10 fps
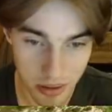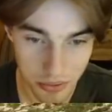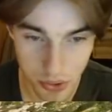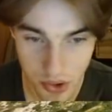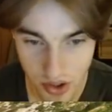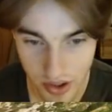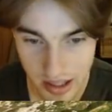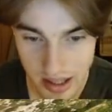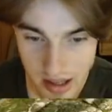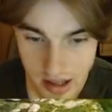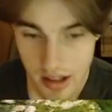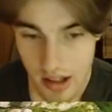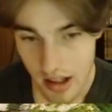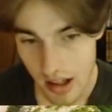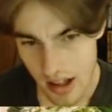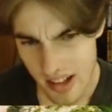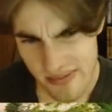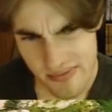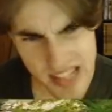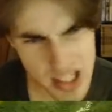unfortunately.
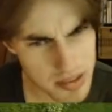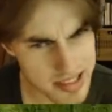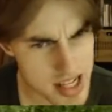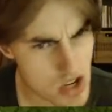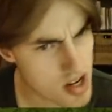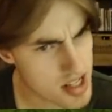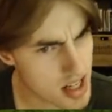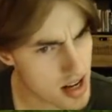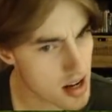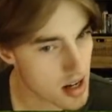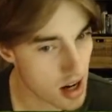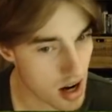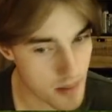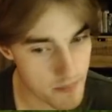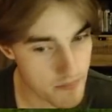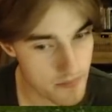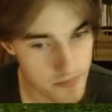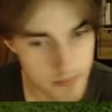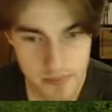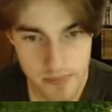This one's interesting. Got
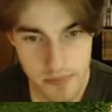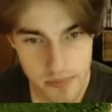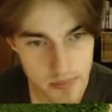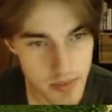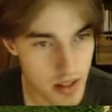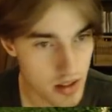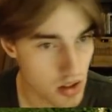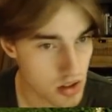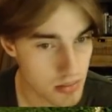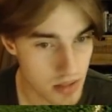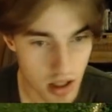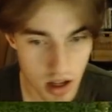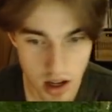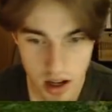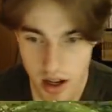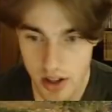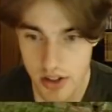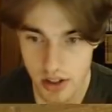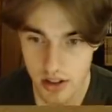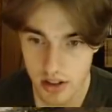some
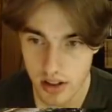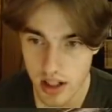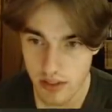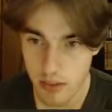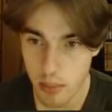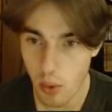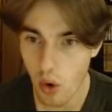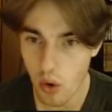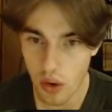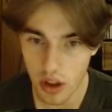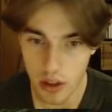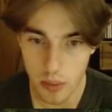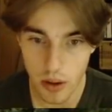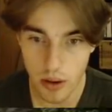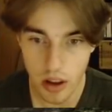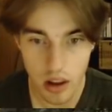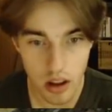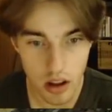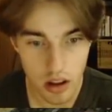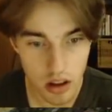cars. Kind of a poor quality road
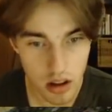here.